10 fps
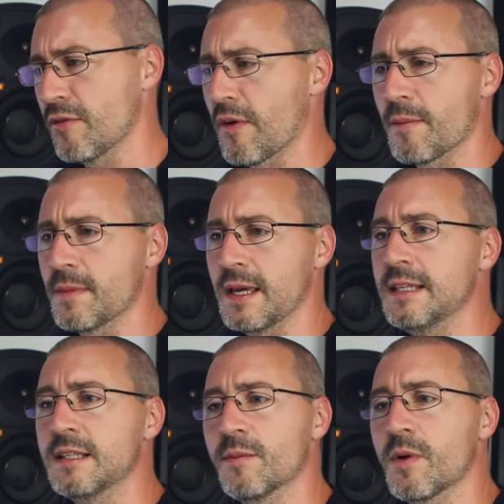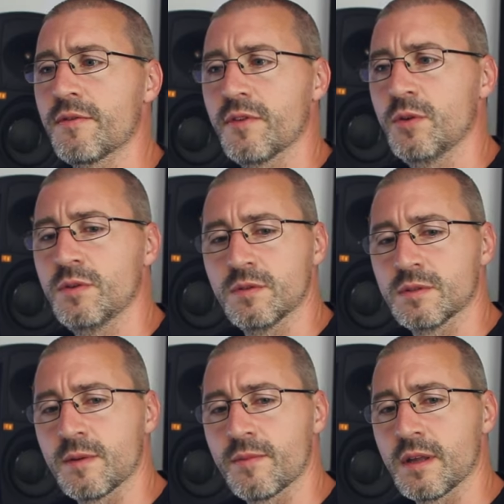If I'm eating my food
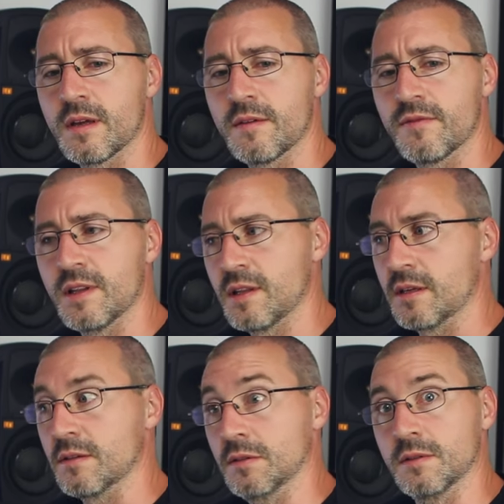or something, I feel like,